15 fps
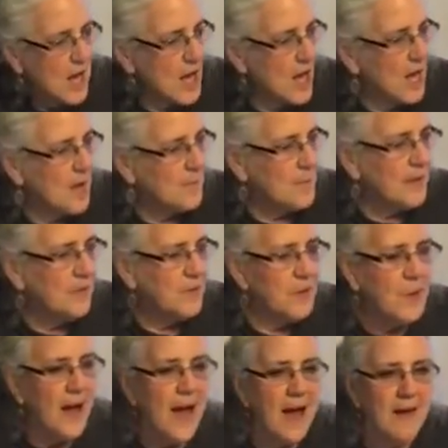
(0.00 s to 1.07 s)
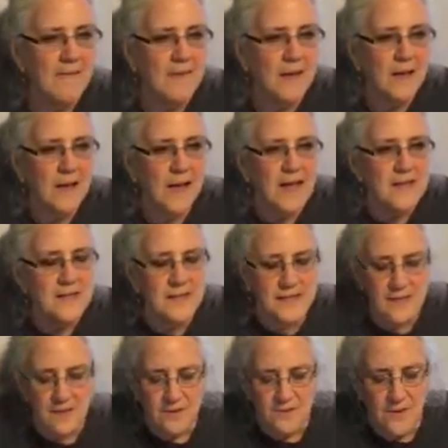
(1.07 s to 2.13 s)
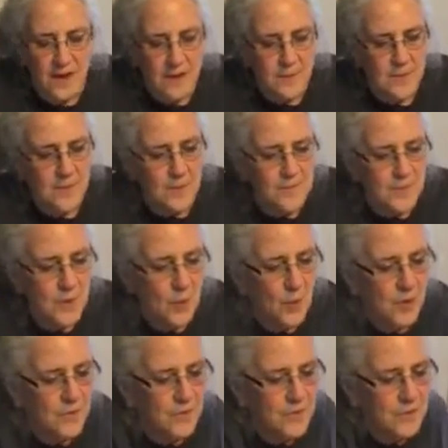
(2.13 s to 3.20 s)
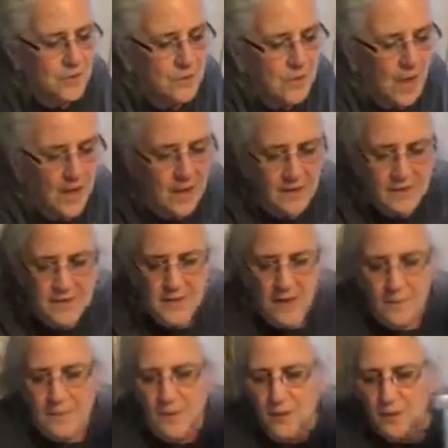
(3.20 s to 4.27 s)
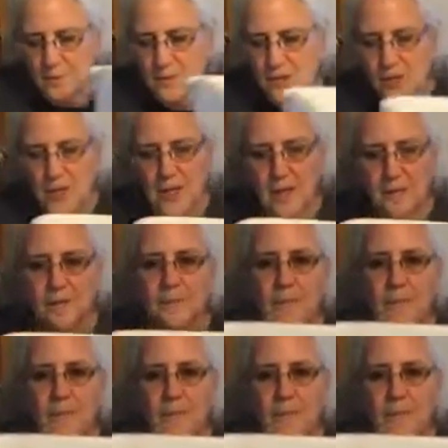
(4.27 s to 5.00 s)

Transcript: If you have less fiber, or if you do not have a top-loading machine,